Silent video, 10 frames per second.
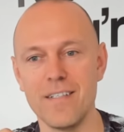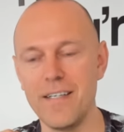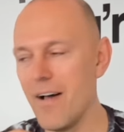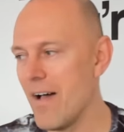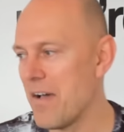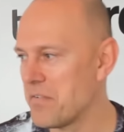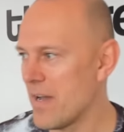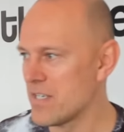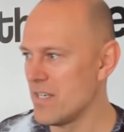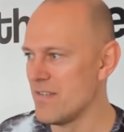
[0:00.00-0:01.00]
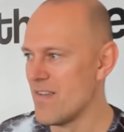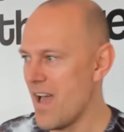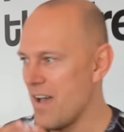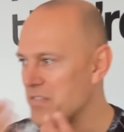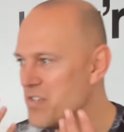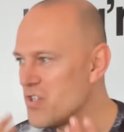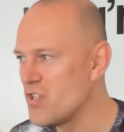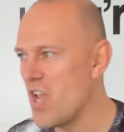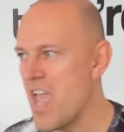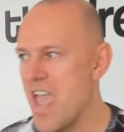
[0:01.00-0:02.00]
Now I have to actually I have to
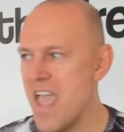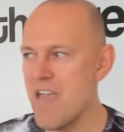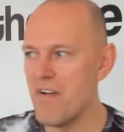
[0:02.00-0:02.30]
shave.